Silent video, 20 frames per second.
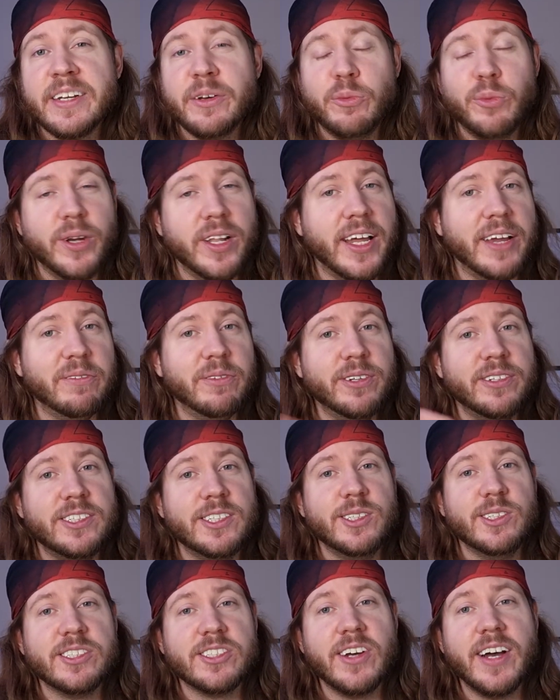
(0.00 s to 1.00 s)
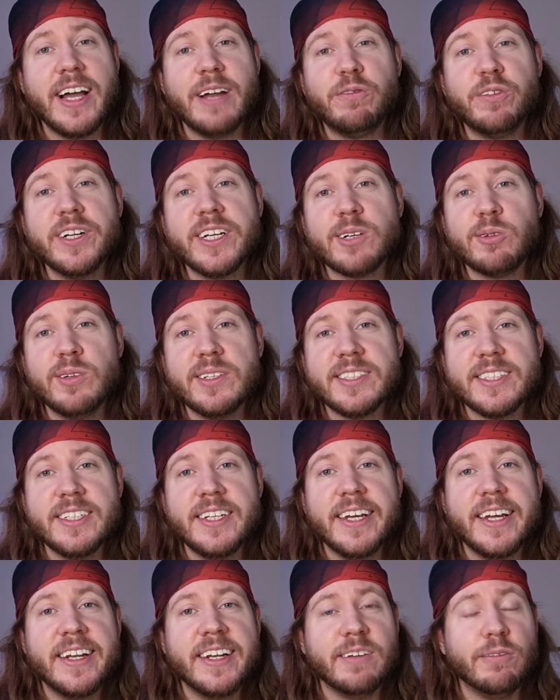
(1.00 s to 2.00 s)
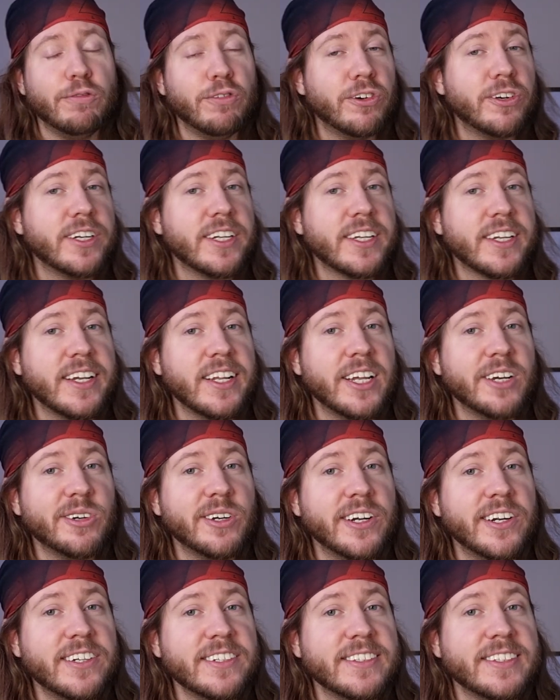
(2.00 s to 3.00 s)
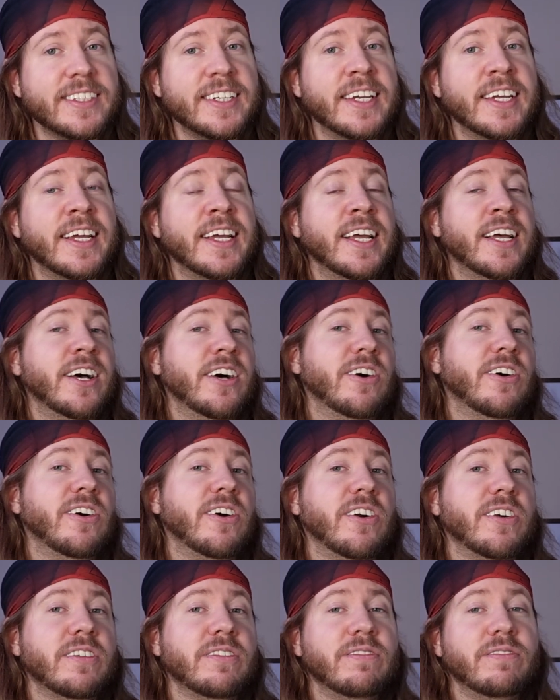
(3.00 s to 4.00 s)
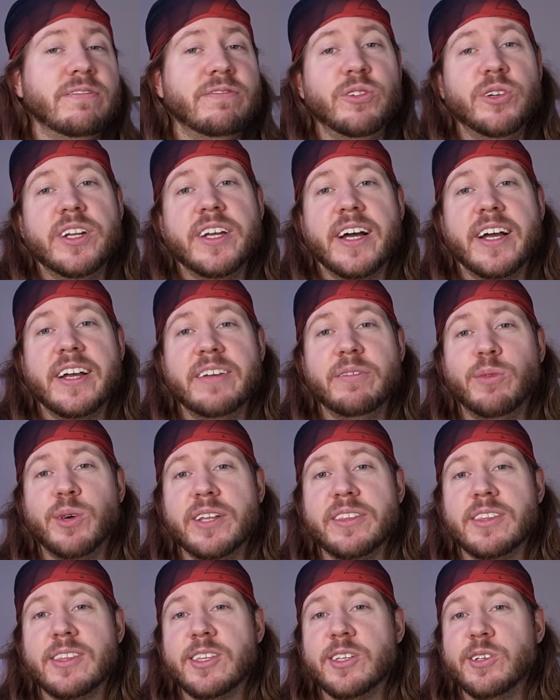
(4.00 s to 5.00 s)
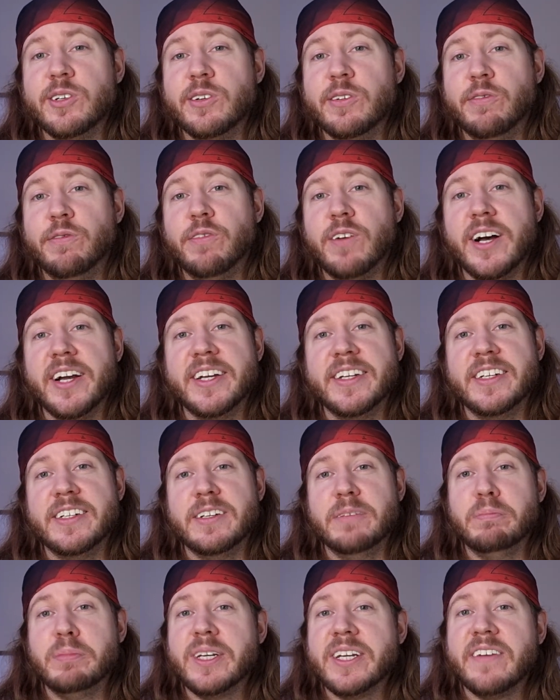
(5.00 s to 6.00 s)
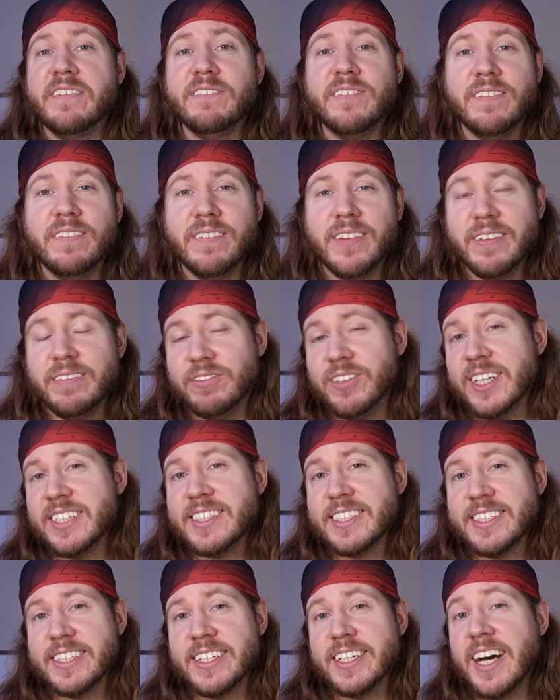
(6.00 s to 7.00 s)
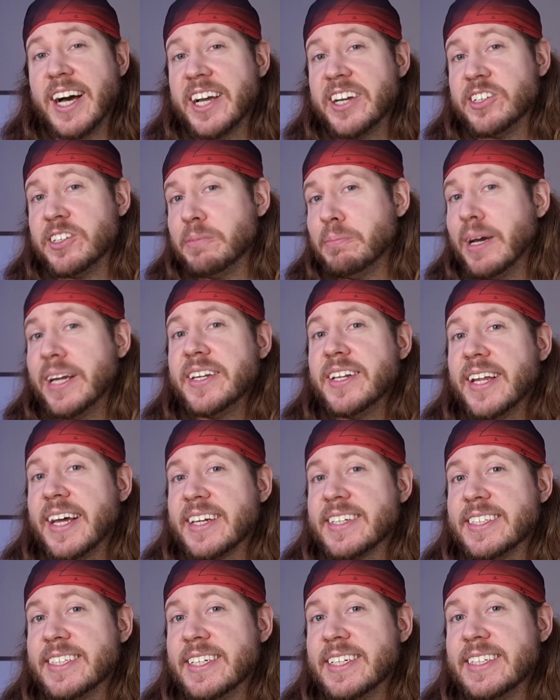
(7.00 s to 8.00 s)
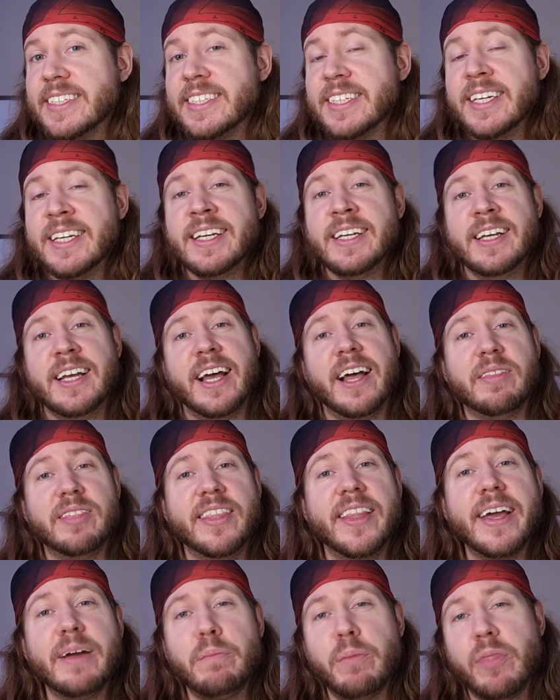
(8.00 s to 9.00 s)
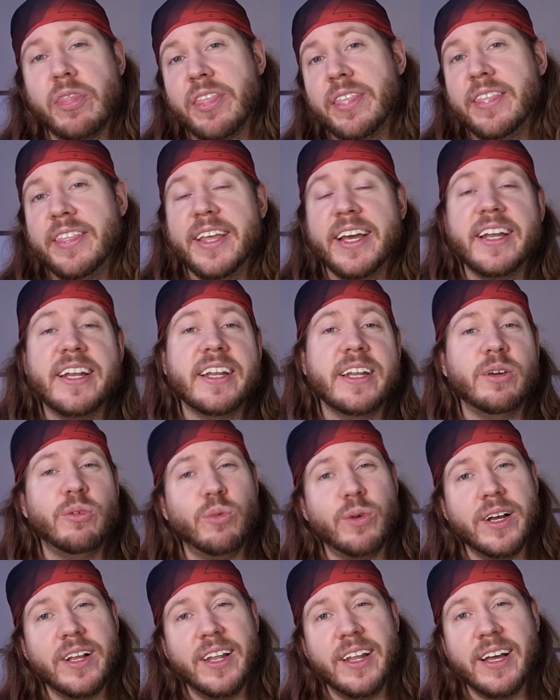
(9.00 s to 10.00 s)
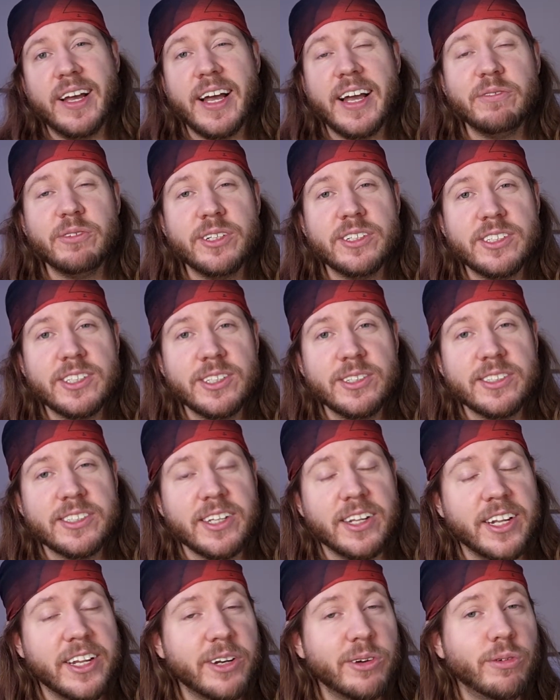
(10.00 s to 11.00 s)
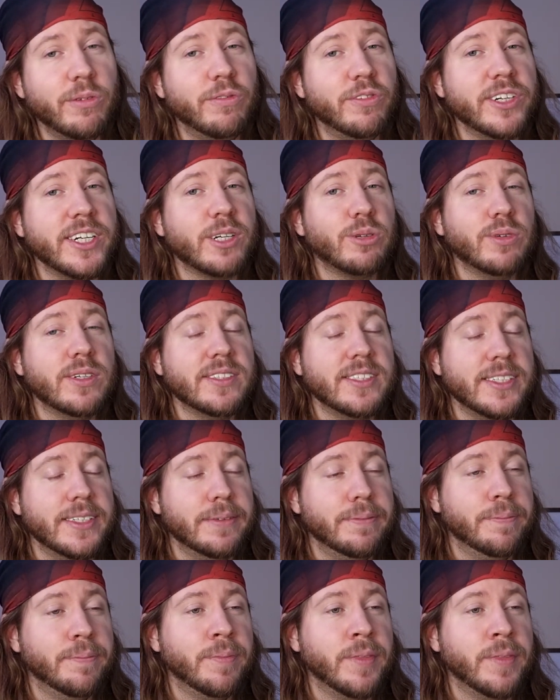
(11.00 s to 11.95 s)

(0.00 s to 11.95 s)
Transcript: Well, I would choose a high frequency then, 40 kilohertz. Or would I want to find big rusty iron battle axes at depth? Then, well, I would choose a low frequency.